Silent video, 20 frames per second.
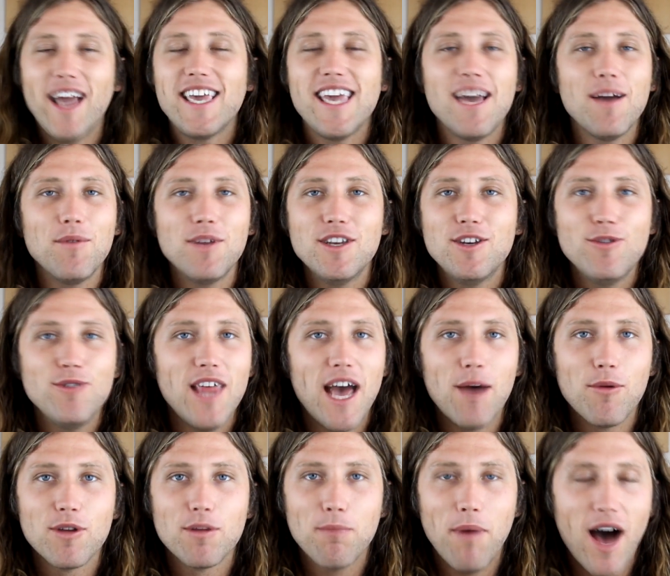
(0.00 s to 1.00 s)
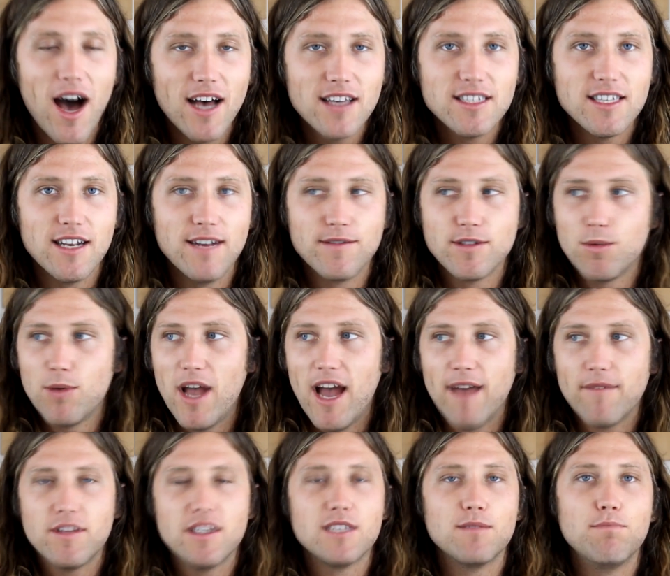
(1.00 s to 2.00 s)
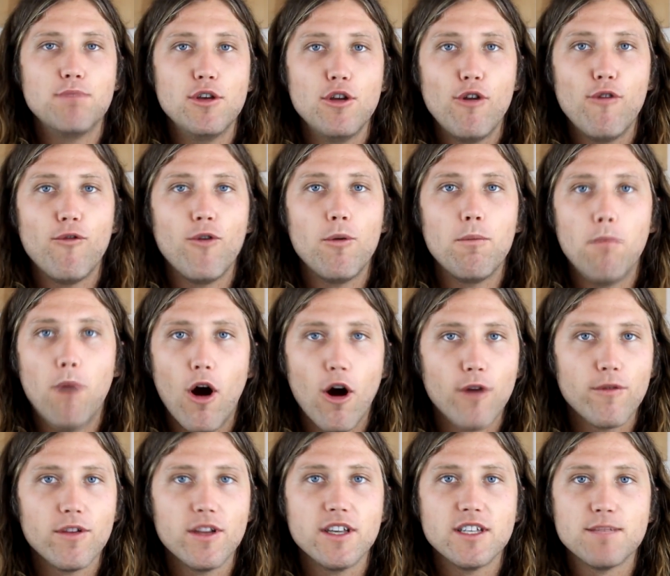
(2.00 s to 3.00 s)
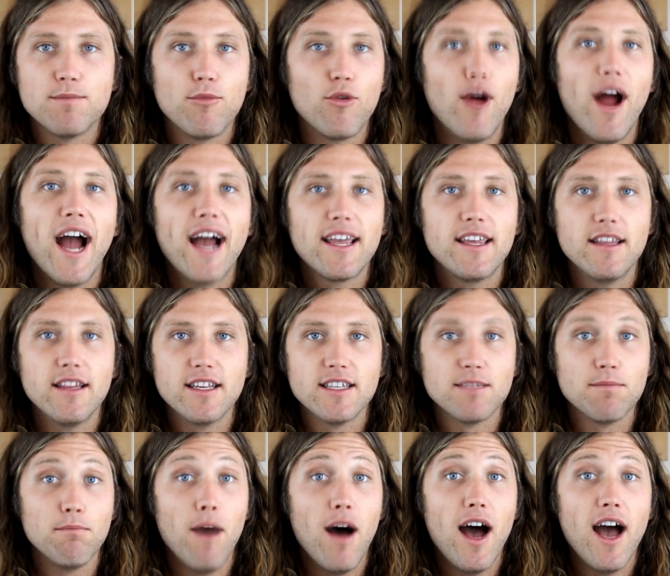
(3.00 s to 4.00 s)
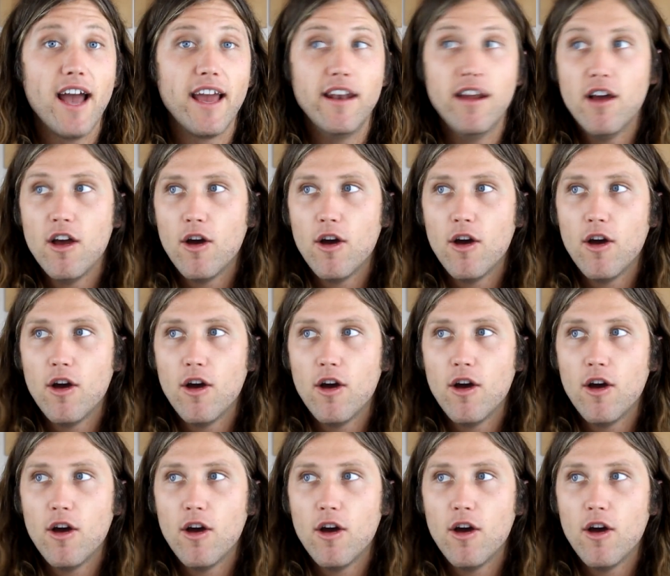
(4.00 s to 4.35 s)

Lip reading: can't we do that with positives? We have this beautiful, marvelous, miraculous mind